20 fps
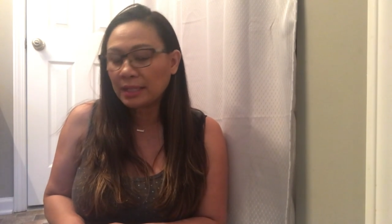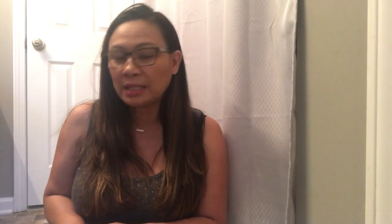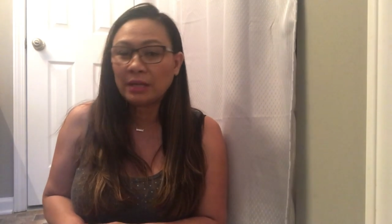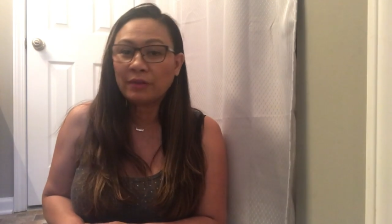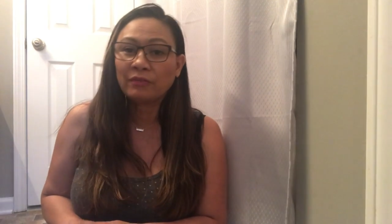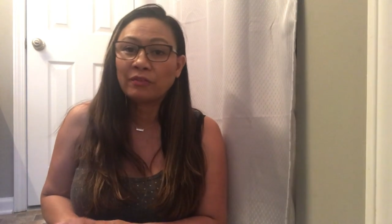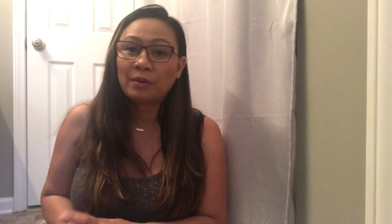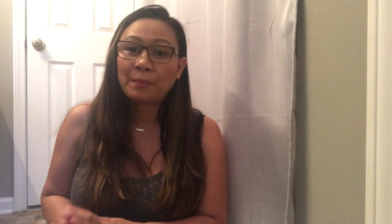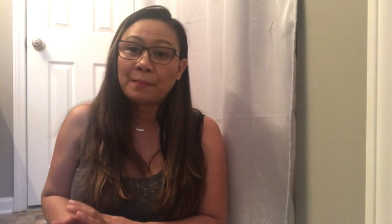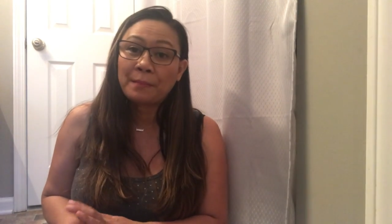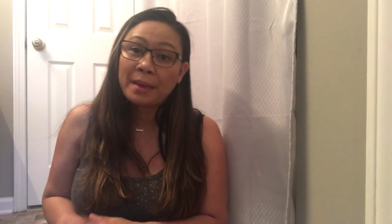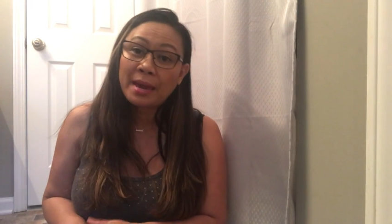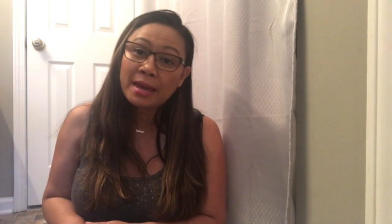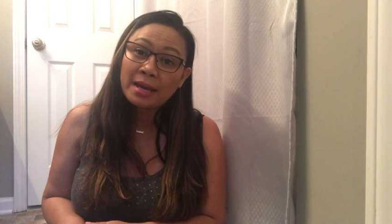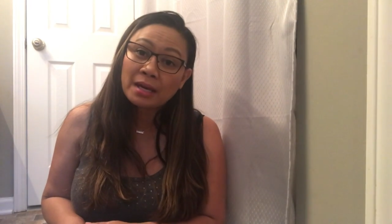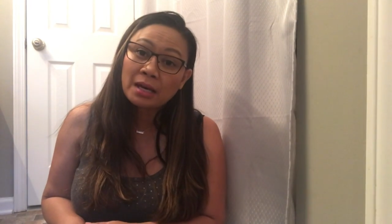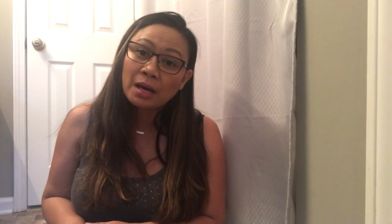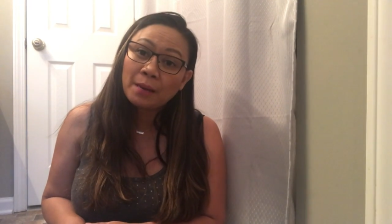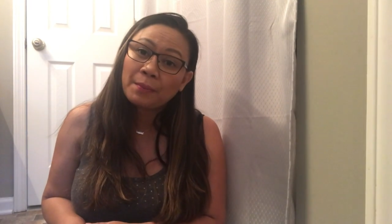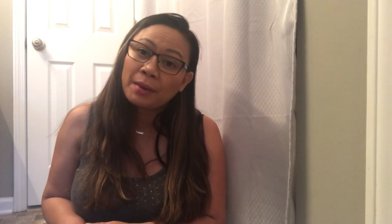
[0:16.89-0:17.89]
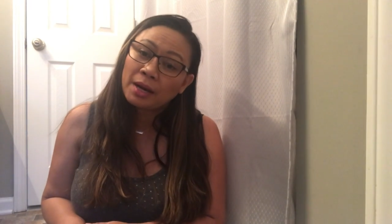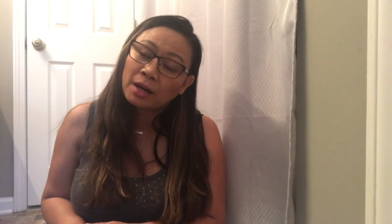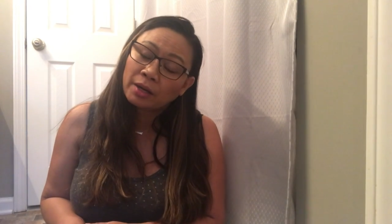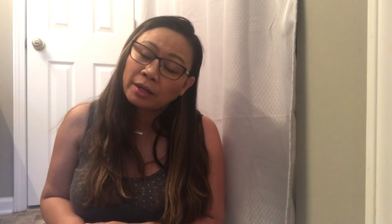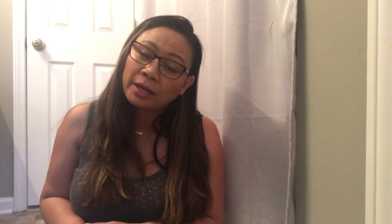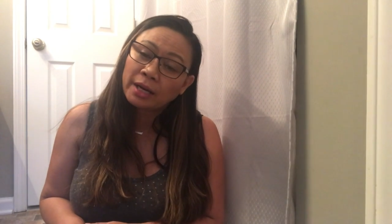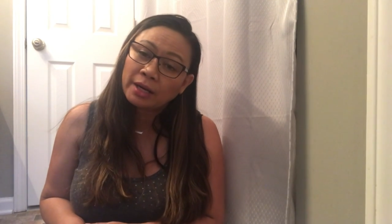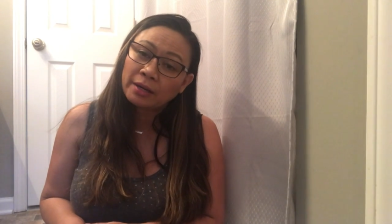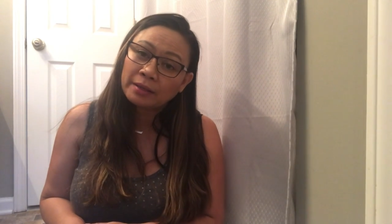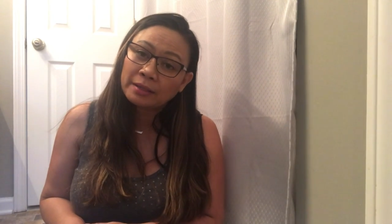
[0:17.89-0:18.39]
anywhere from makeup, hair
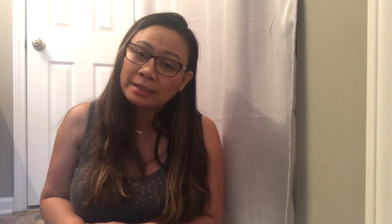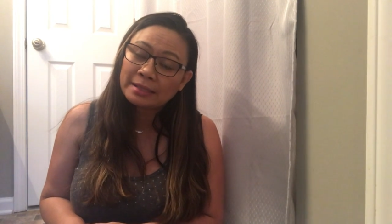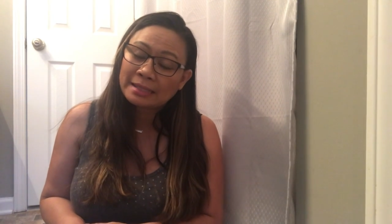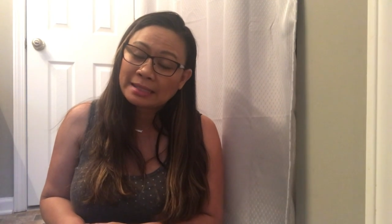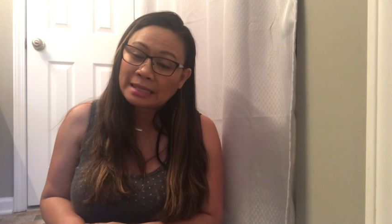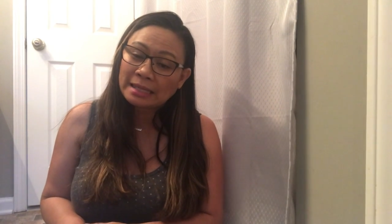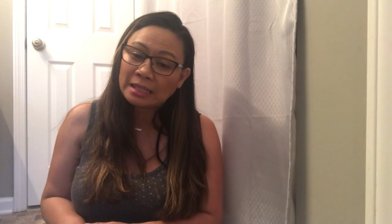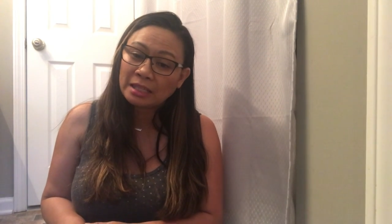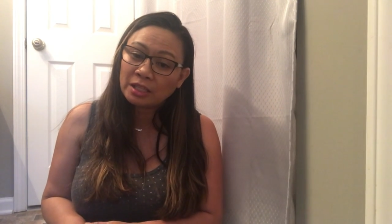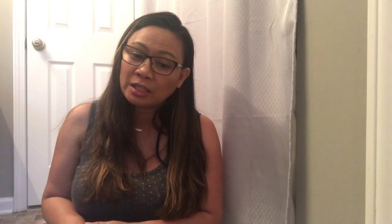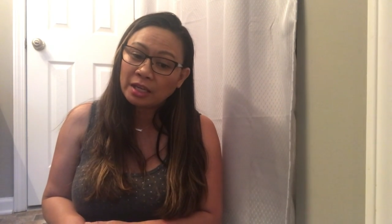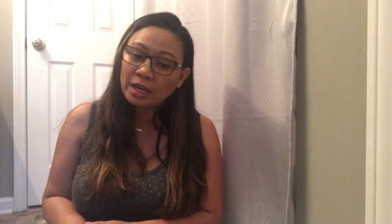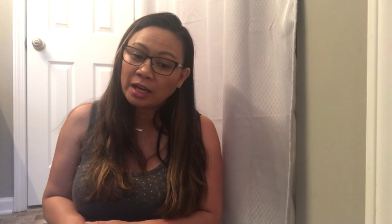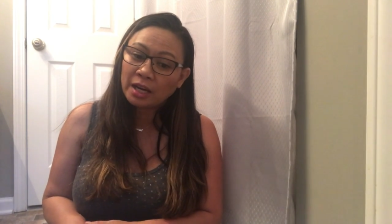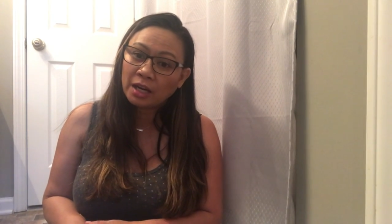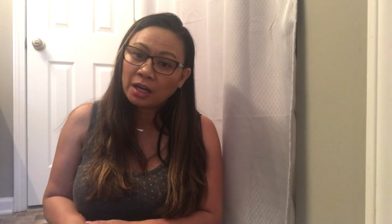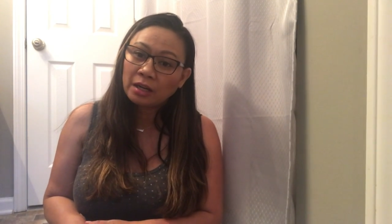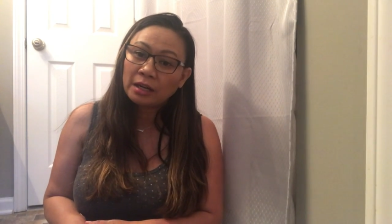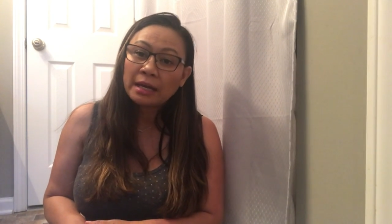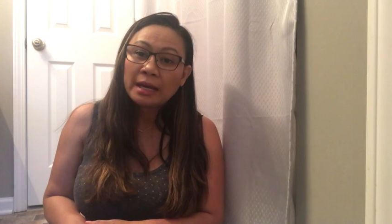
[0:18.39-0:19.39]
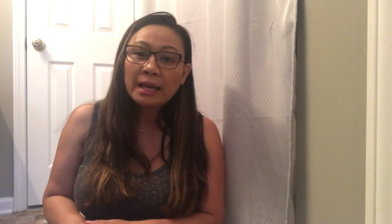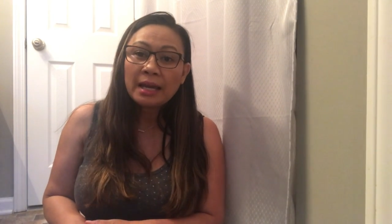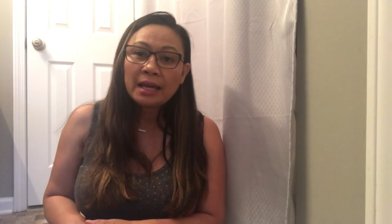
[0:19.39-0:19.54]
care, and skincare,